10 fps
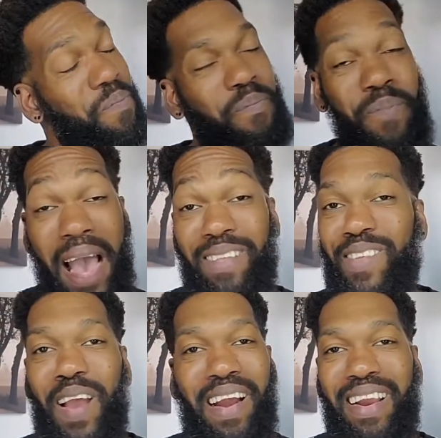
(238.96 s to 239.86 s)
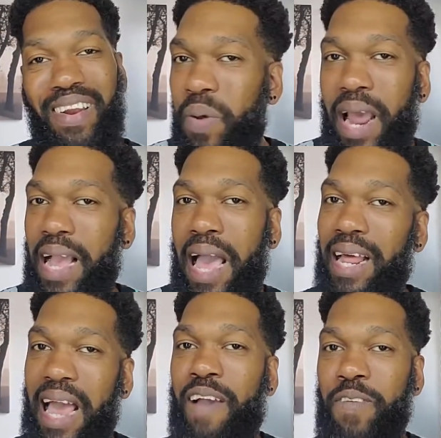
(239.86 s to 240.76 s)
bad start, but I kind of
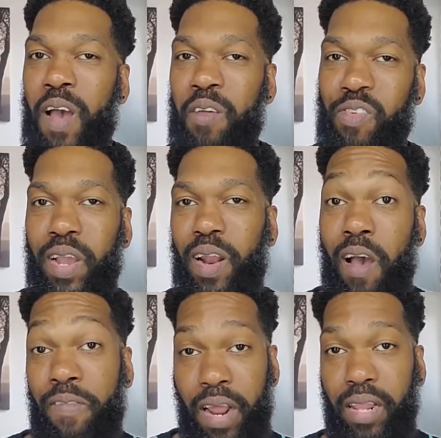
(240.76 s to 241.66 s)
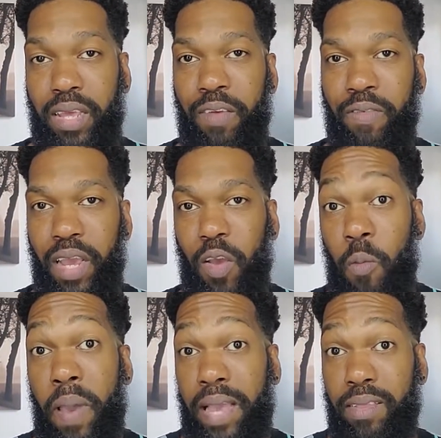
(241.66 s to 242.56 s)
laugh it off, shrug it off, and I leave, and I go
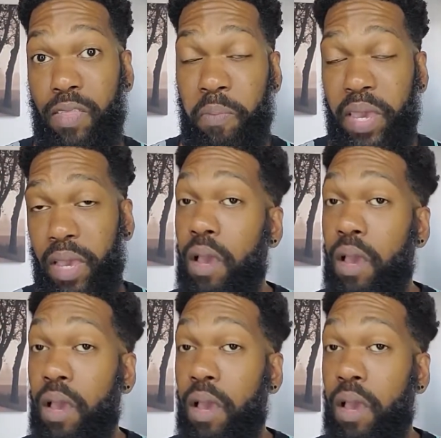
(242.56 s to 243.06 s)
back to the big